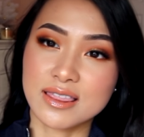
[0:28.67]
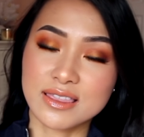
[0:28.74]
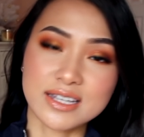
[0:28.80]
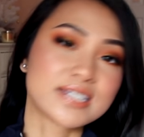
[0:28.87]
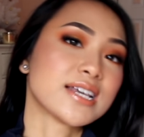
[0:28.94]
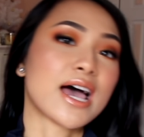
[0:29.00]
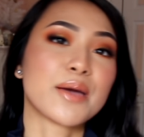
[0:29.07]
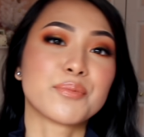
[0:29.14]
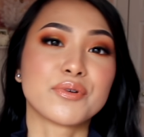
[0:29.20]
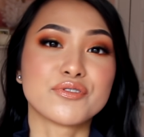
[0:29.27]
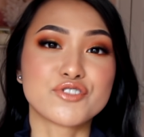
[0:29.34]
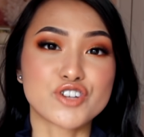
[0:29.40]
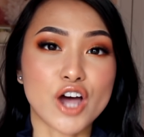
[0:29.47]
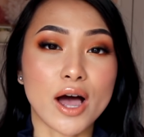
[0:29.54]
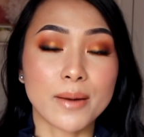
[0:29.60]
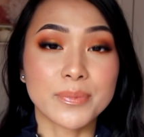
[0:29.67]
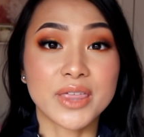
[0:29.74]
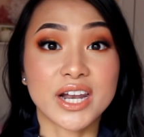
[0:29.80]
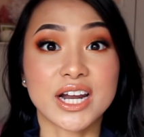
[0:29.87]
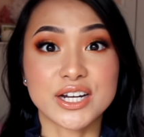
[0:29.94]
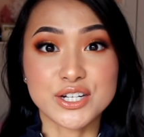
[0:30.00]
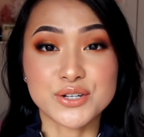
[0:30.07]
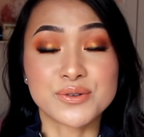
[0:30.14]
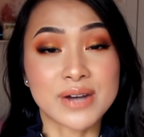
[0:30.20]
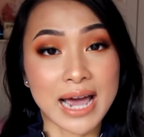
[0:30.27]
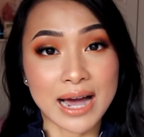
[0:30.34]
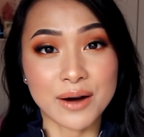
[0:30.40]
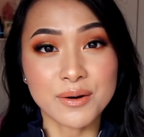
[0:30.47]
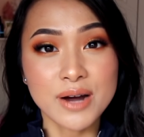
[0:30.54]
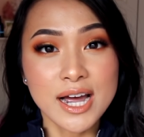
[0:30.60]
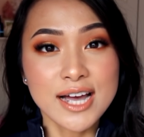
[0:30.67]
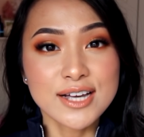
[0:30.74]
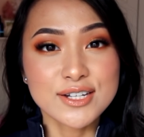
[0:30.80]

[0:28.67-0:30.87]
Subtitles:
the type of job that I do now.